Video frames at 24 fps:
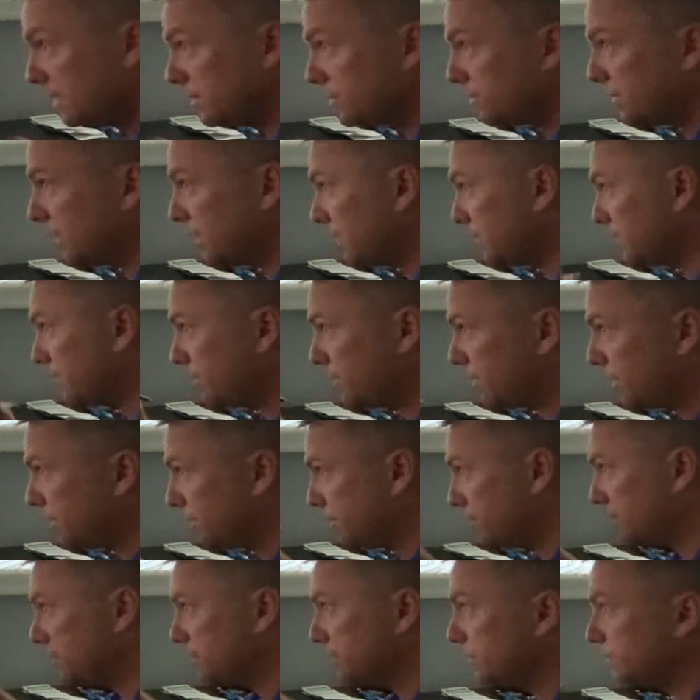straight out
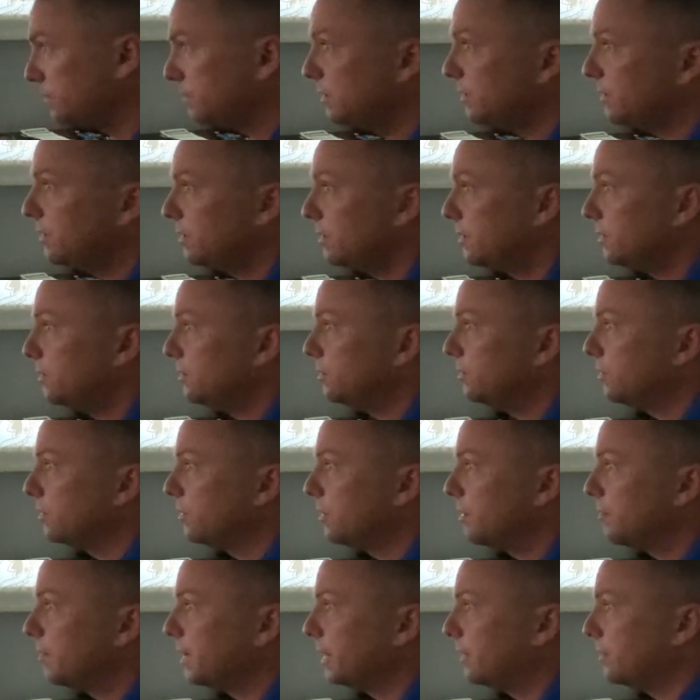departure. You'll
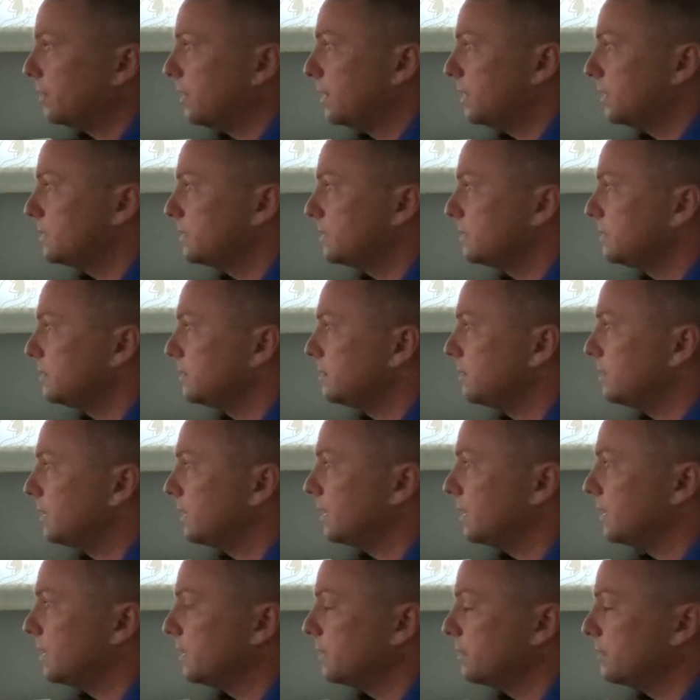call my cross,
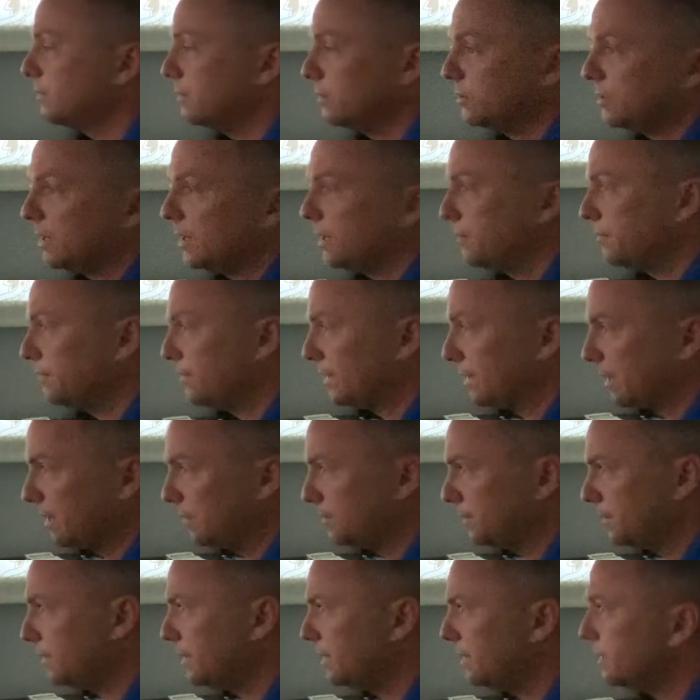career track
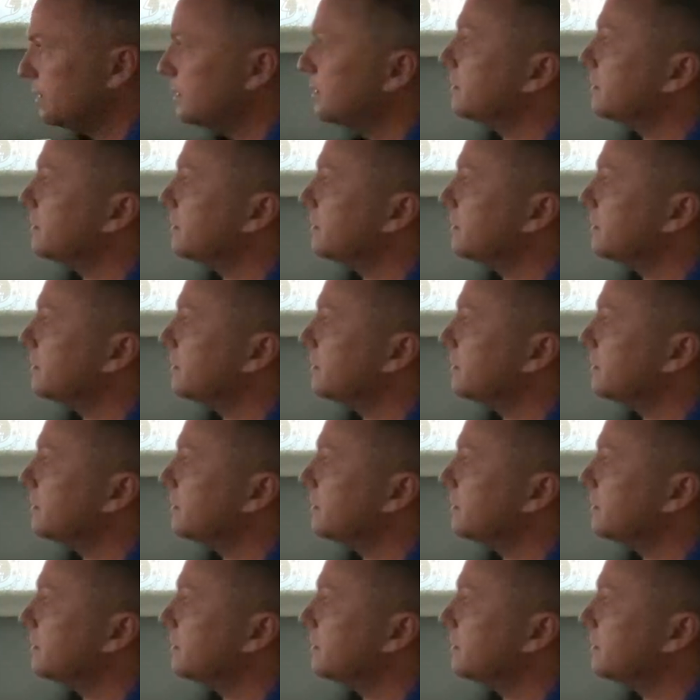391.